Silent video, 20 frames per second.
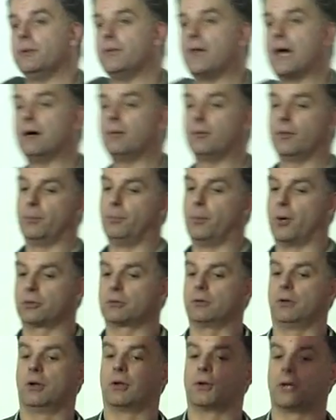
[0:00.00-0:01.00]
without the
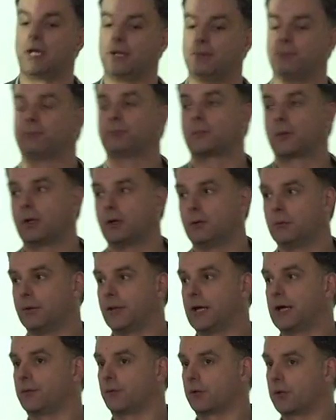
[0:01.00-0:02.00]
bottle on it and
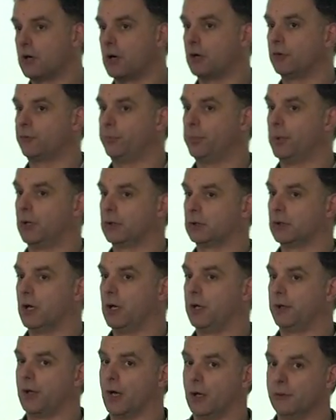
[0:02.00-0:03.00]
without the Carlsberg
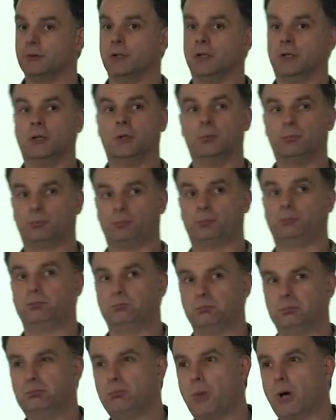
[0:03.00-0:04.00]
logo,
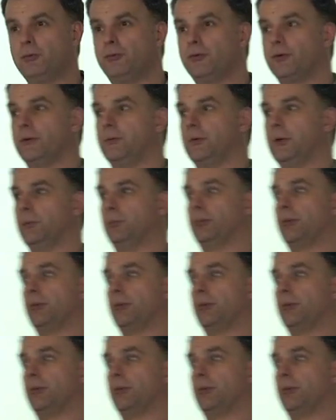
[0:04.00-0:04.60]
most of you